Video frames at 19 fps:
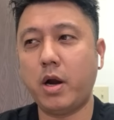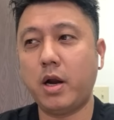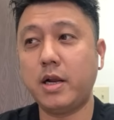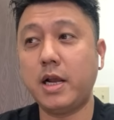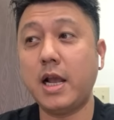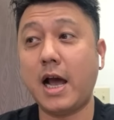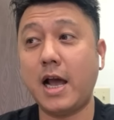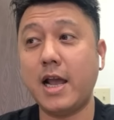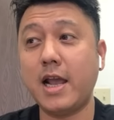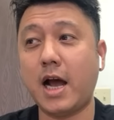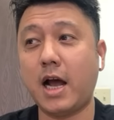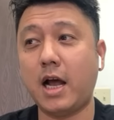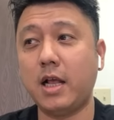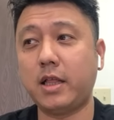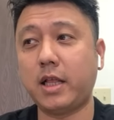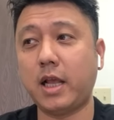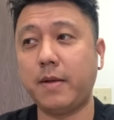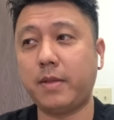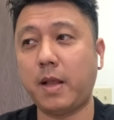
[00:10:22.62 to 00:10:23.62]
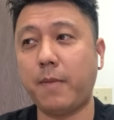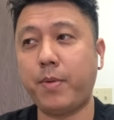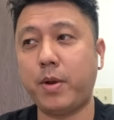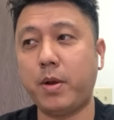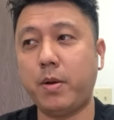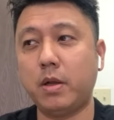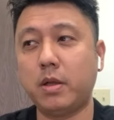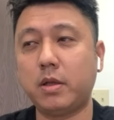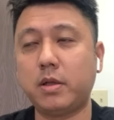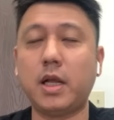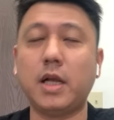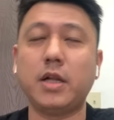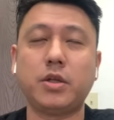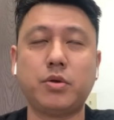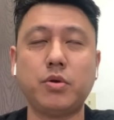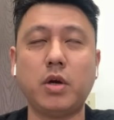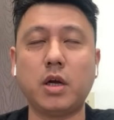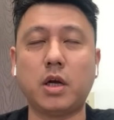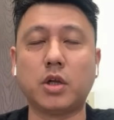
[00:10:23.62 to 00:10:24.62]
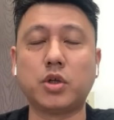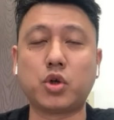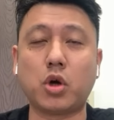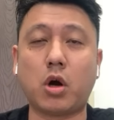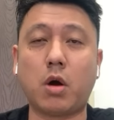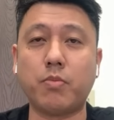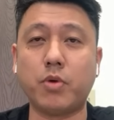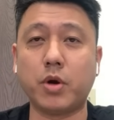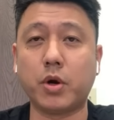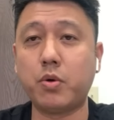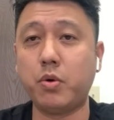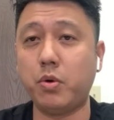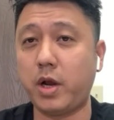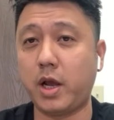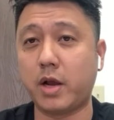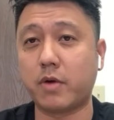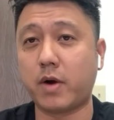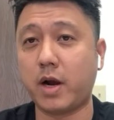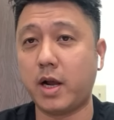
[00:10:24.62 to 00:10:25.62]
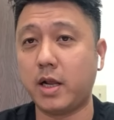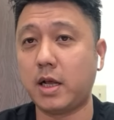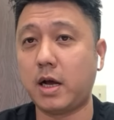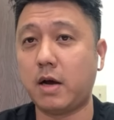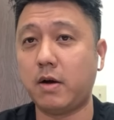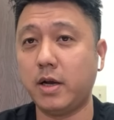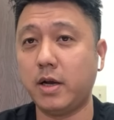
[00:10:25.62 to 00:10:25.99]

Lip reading: yeah, they doing a job recruiting right now